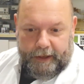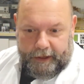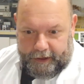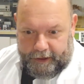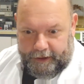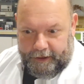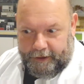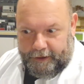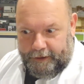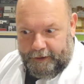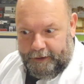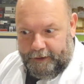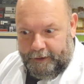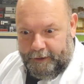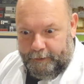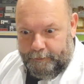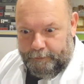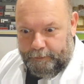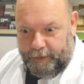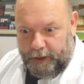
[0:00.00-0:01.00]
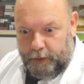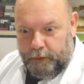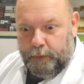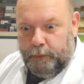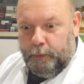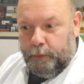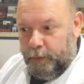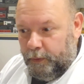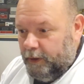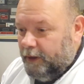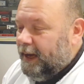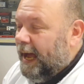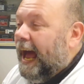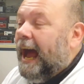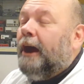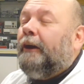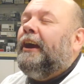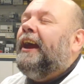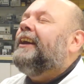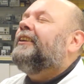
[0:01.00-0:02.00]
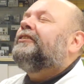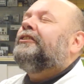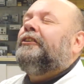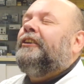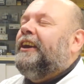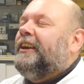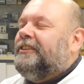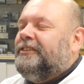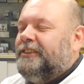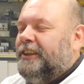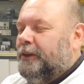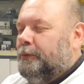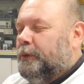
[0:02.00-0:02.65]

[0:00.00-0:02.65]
Our hands are itching.